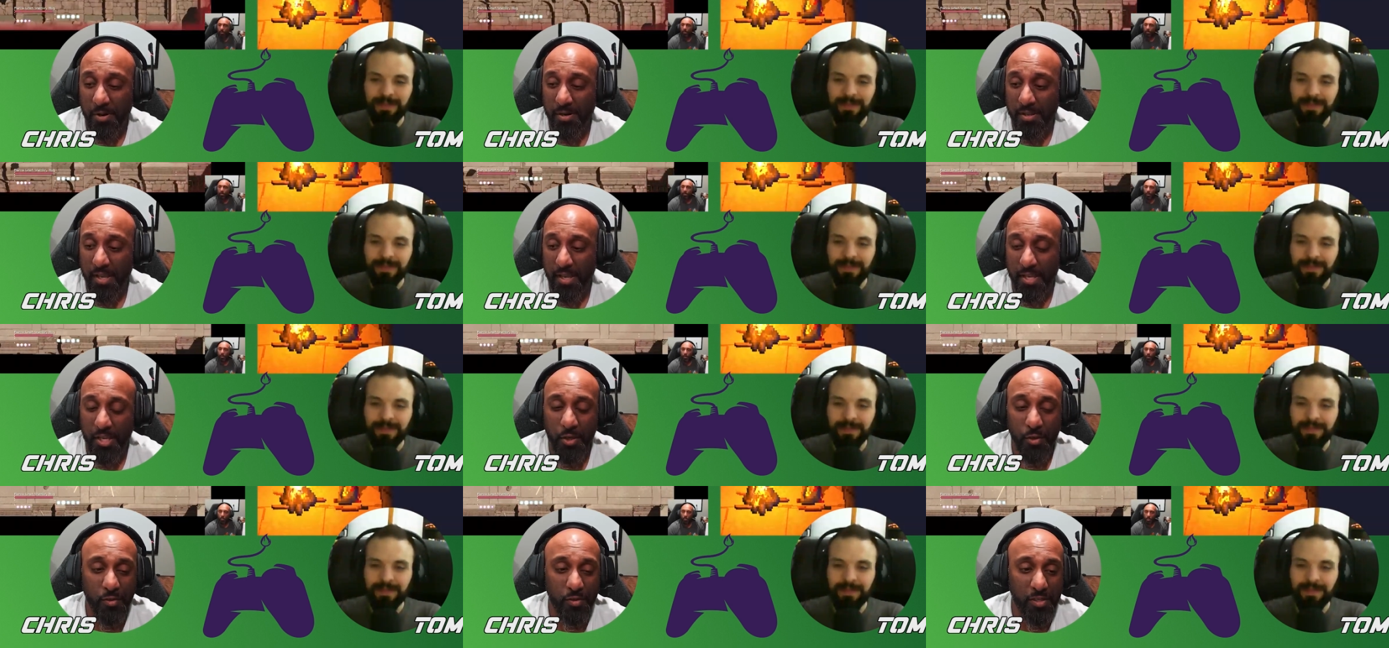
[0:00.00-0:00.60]
Speaker 1: is part of
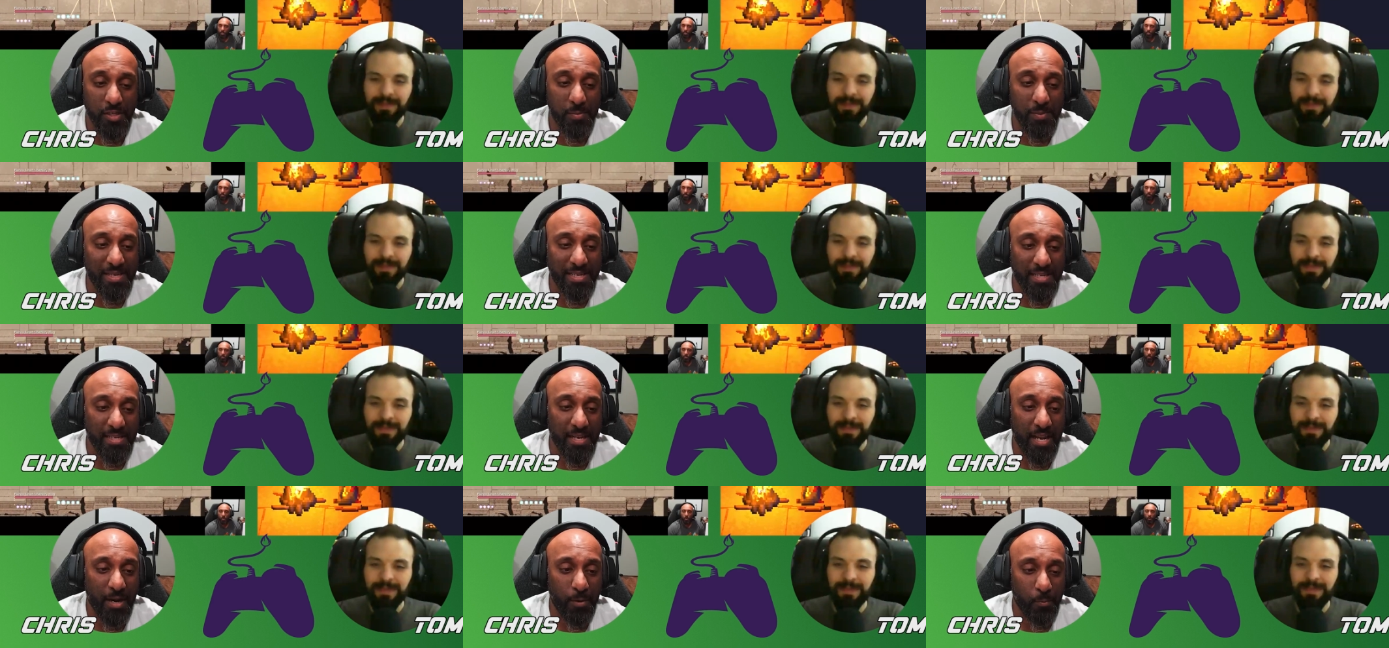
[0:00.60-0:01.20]
that Q T
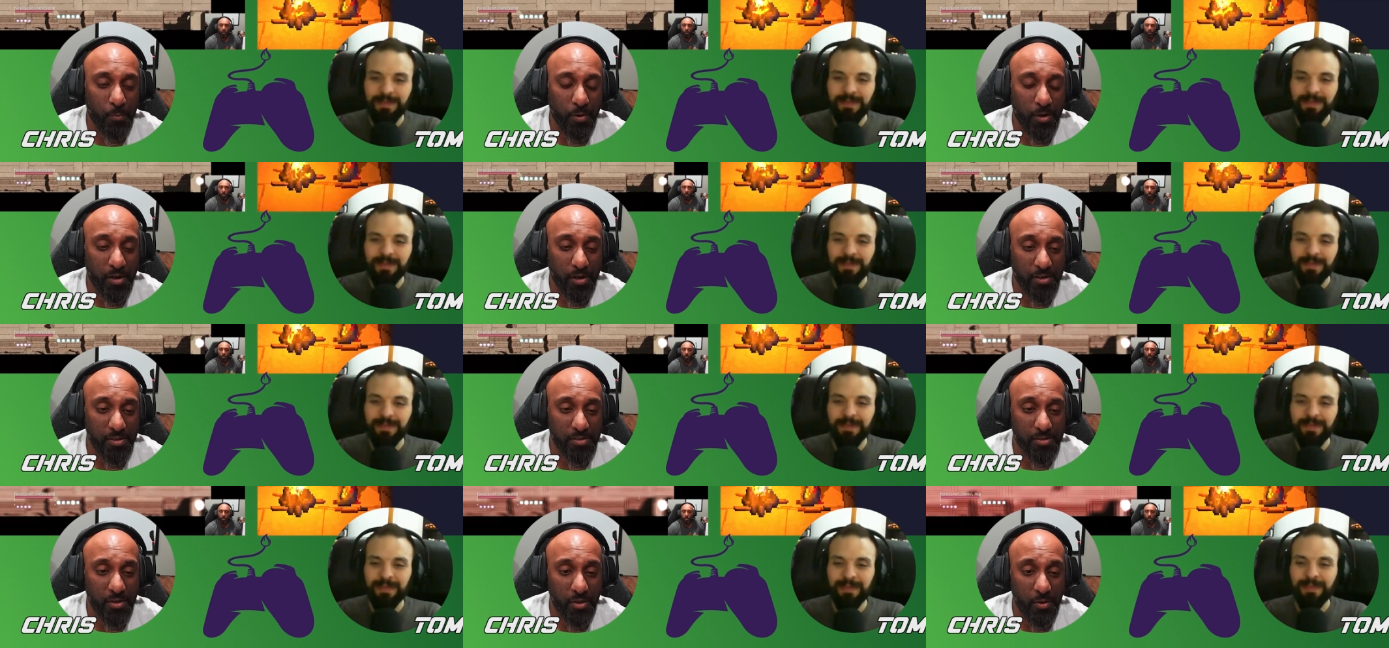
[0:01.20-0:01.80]
B network.